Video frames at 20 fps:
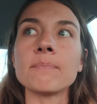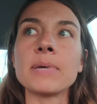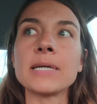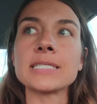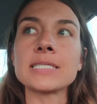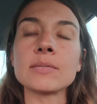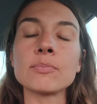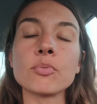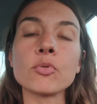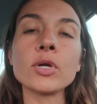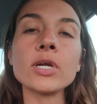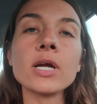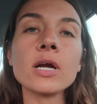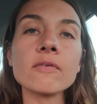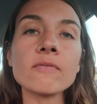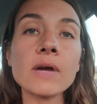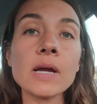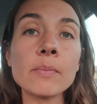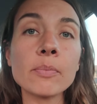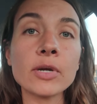But to bring
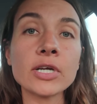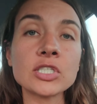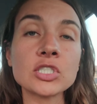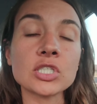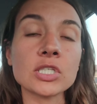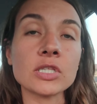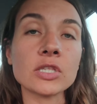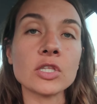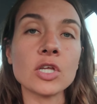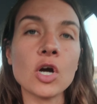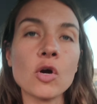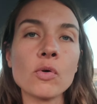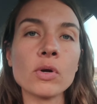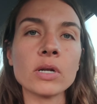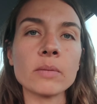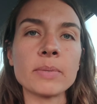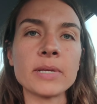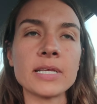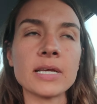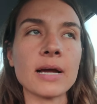our vibration lower,
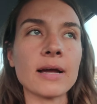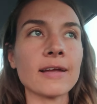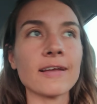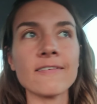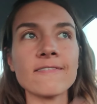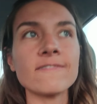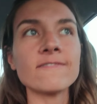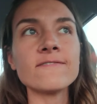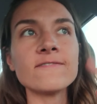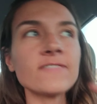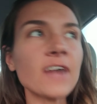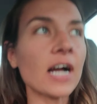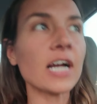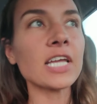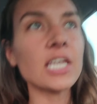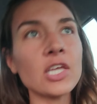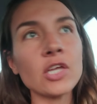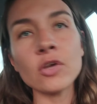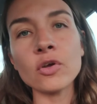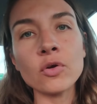to be like,
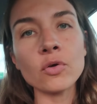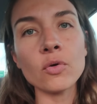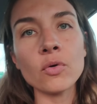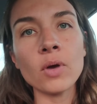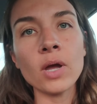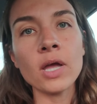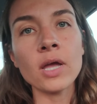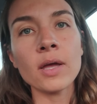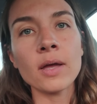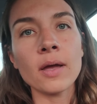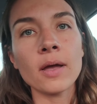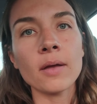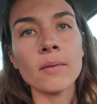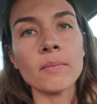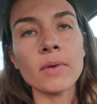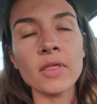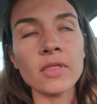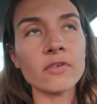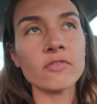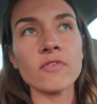fuck you,
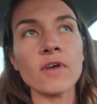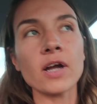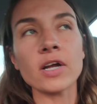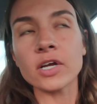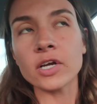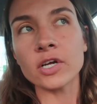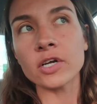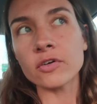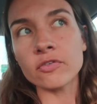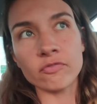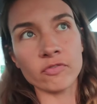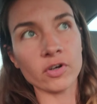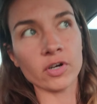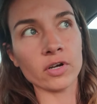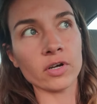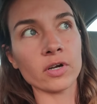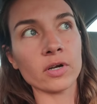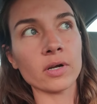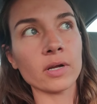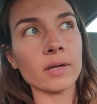motherfucker,
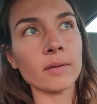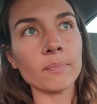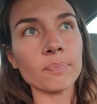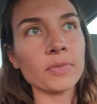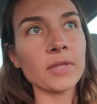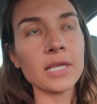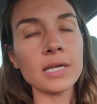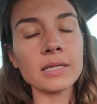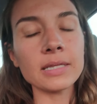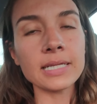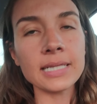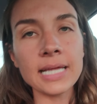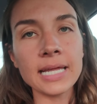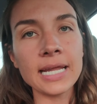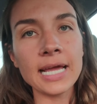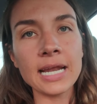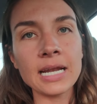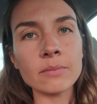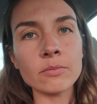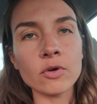for killing
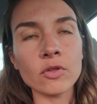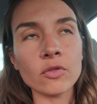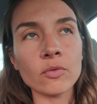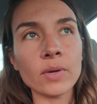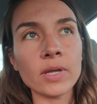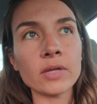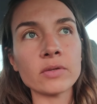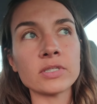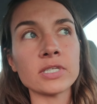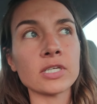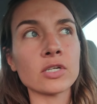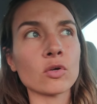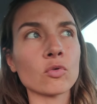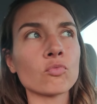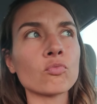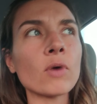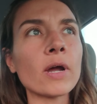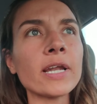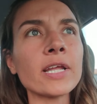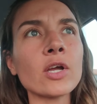that animal the way you did, or
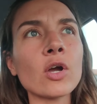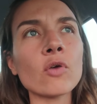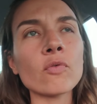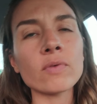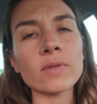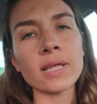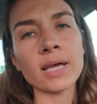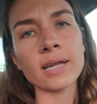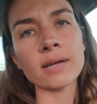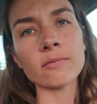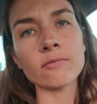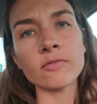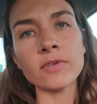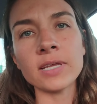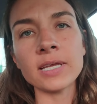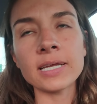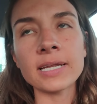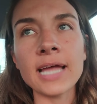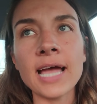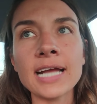running over that
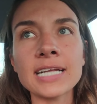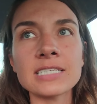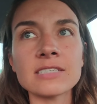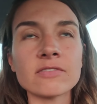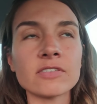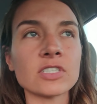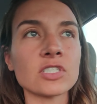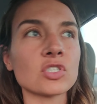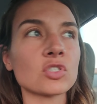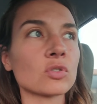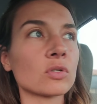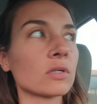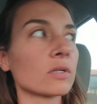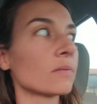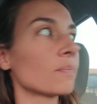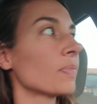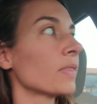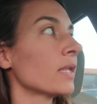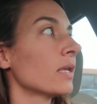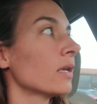vegan activist,
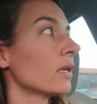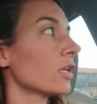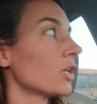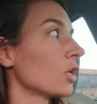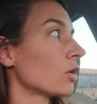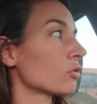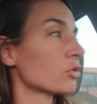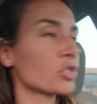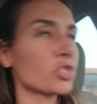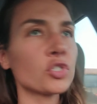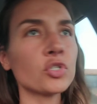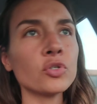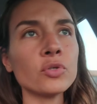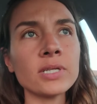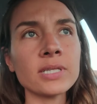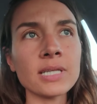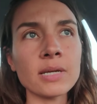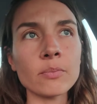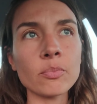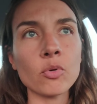or, you know,
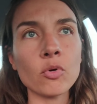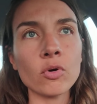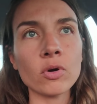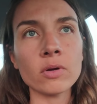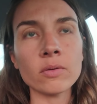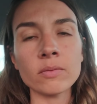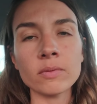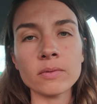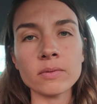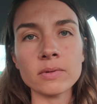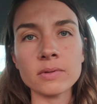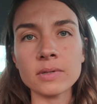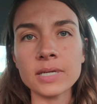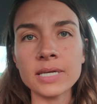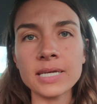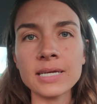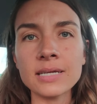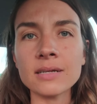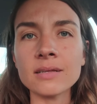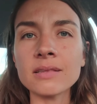shooting that poor
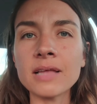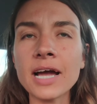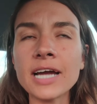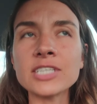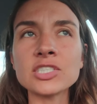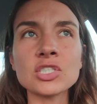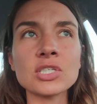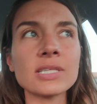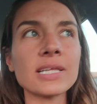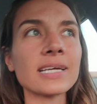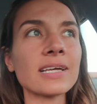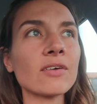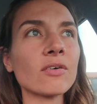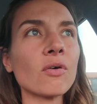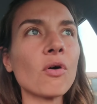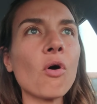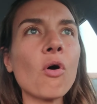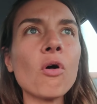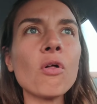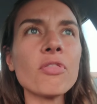kid Elijah, like
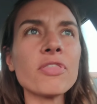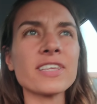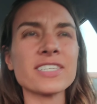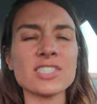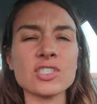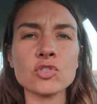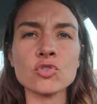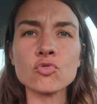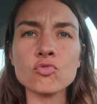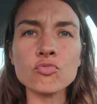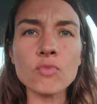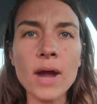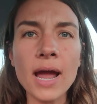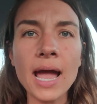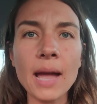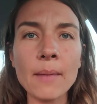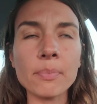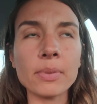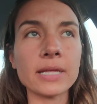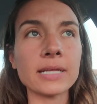all this
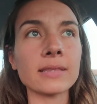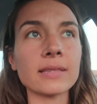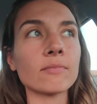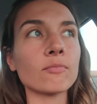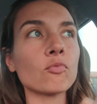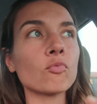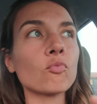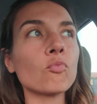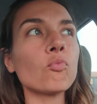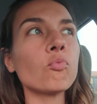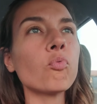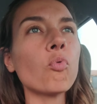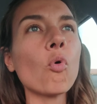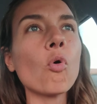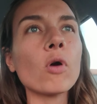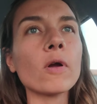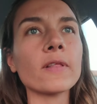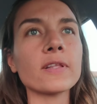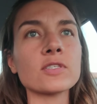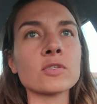crap, like the
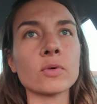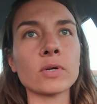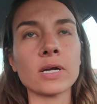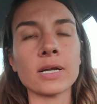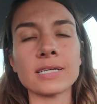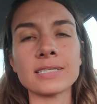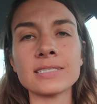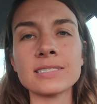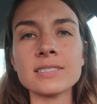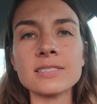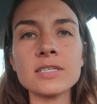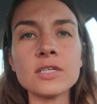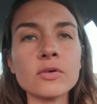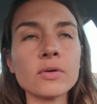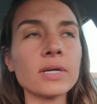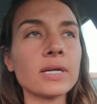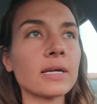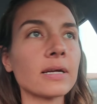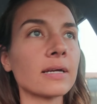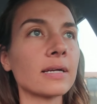war that's going on in
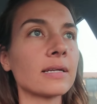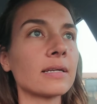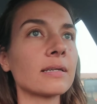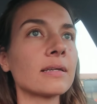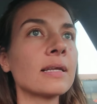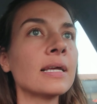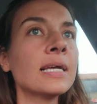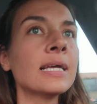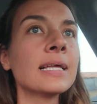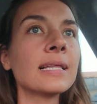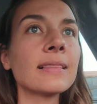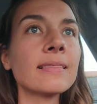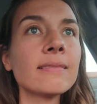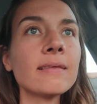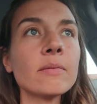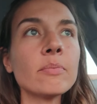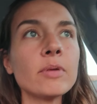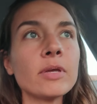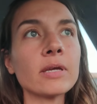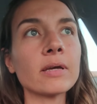Syria, in
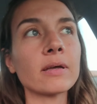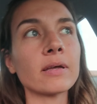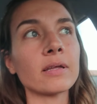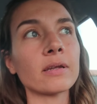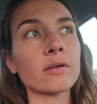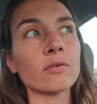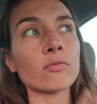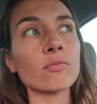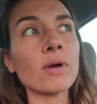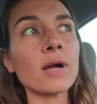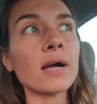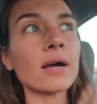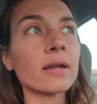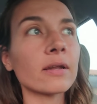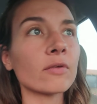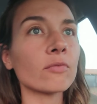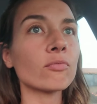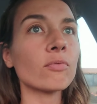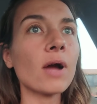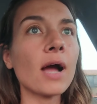Libya, in Iran,
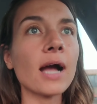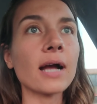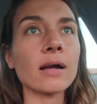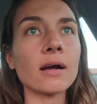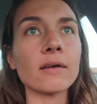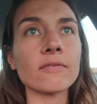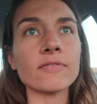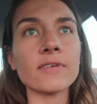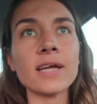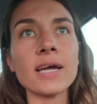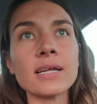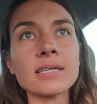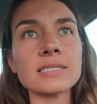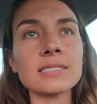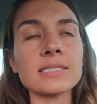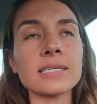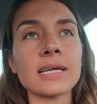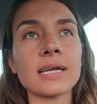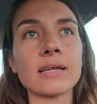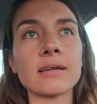Iraq,
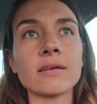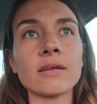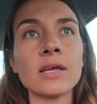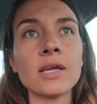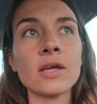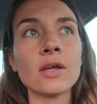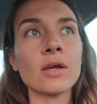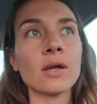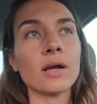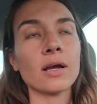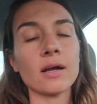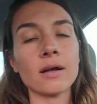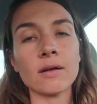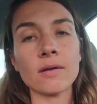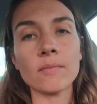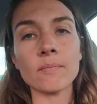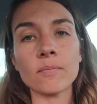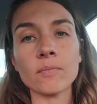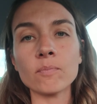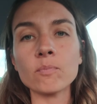Afghanistan,
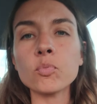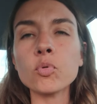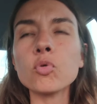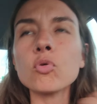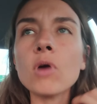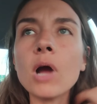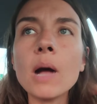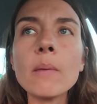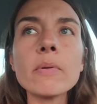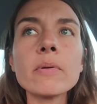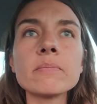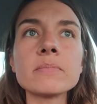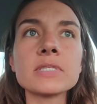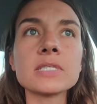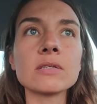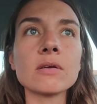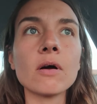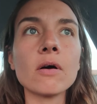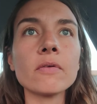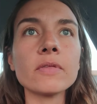problems
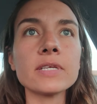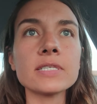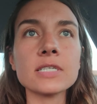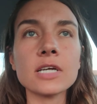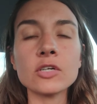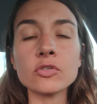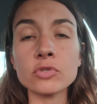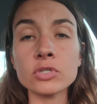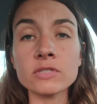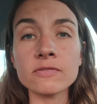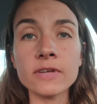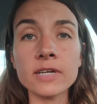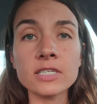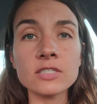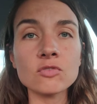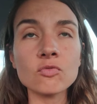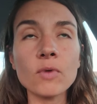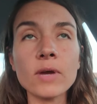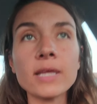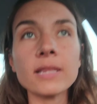in all these countries,
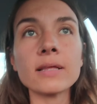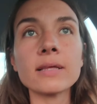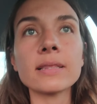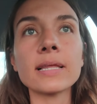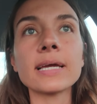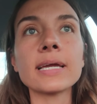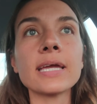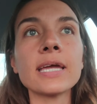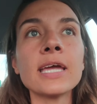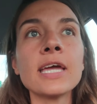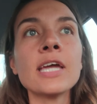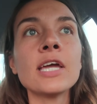Venezuela, like,